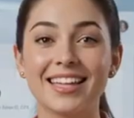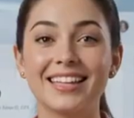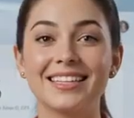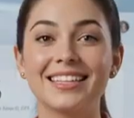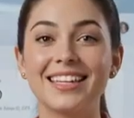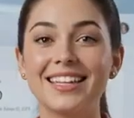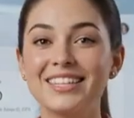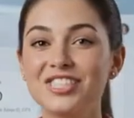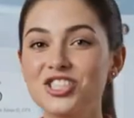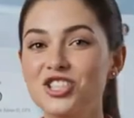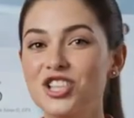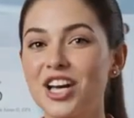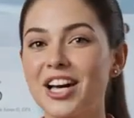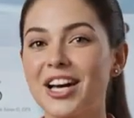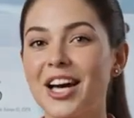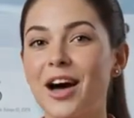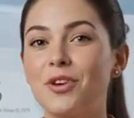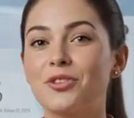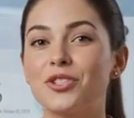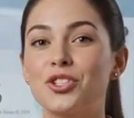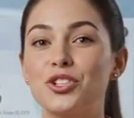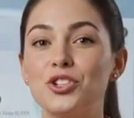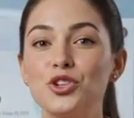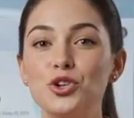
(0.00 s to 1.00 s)
Let's check
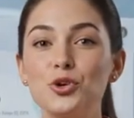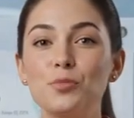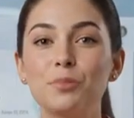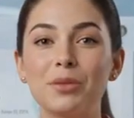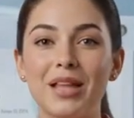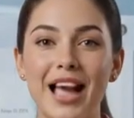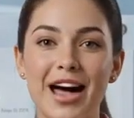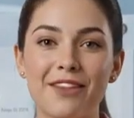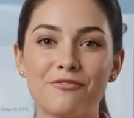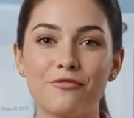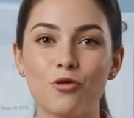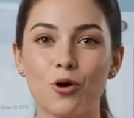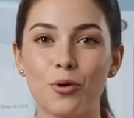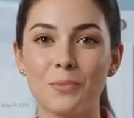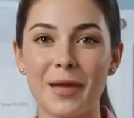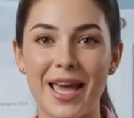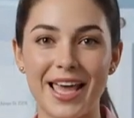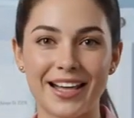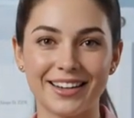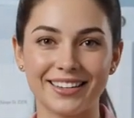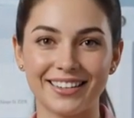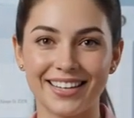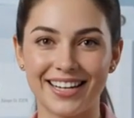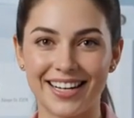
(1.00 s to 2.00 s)
out the new platform
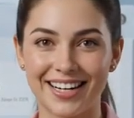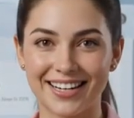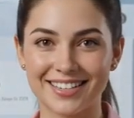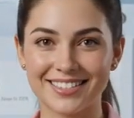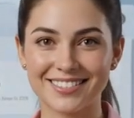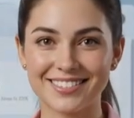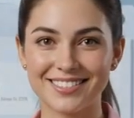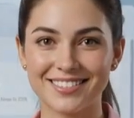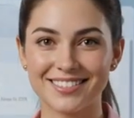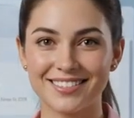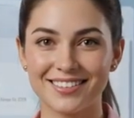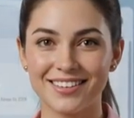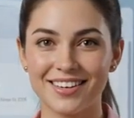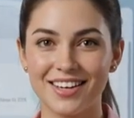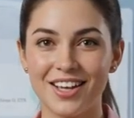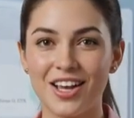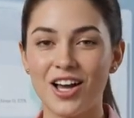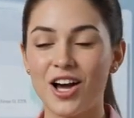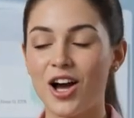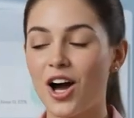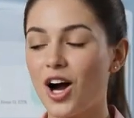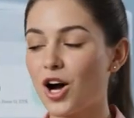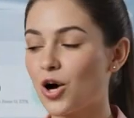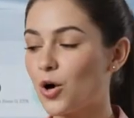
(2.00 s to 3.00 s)
analytics.
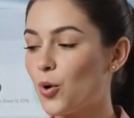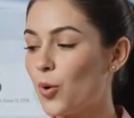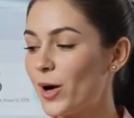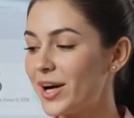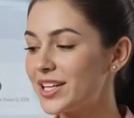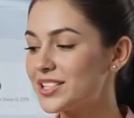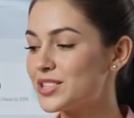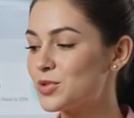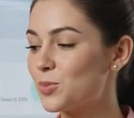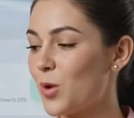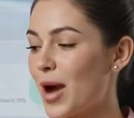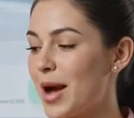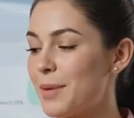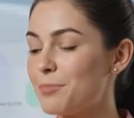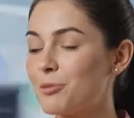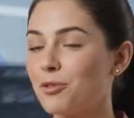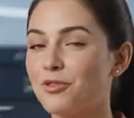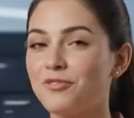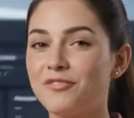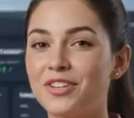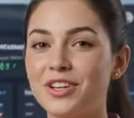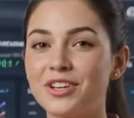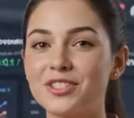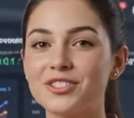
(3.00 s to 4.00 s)
A quick swipe
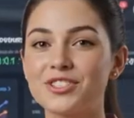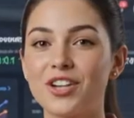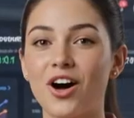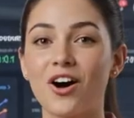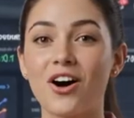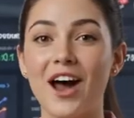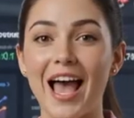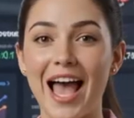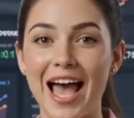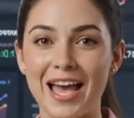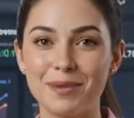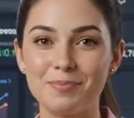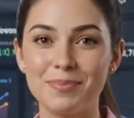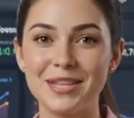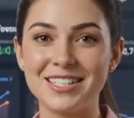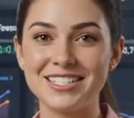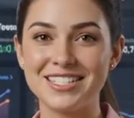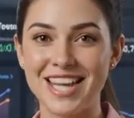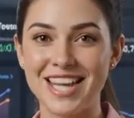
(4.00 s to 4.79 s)
reveals our admin